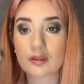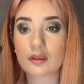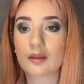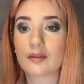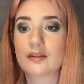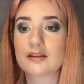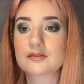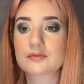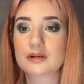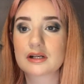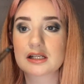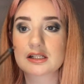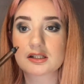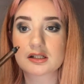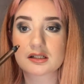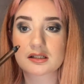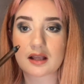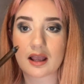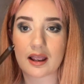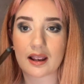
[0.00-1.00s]
this one is
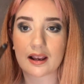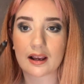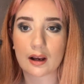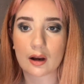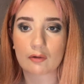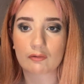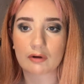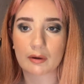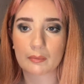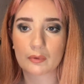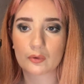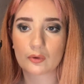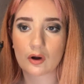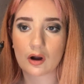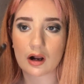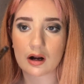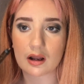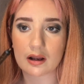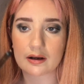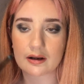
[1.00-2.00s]
just a Rimmel
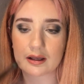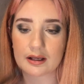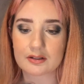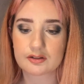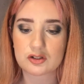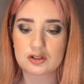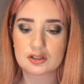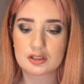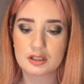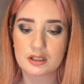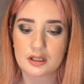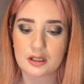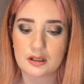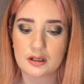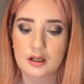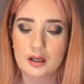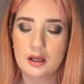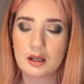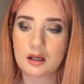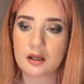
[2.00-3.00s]
eyeliner. It's just a
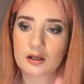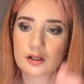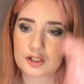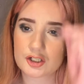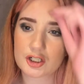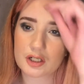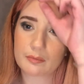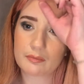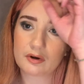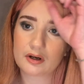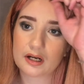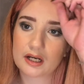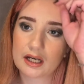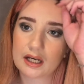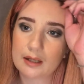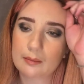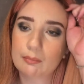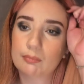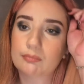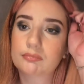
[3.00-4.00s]

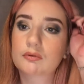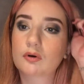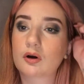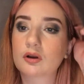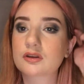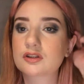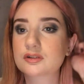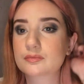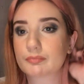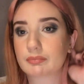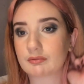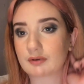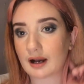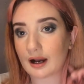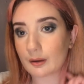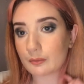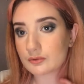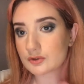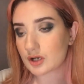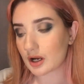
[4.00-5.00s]
shimmery bronze
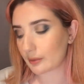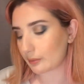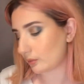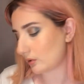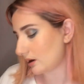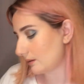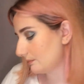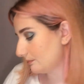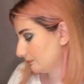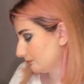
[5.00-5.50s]
brown type one.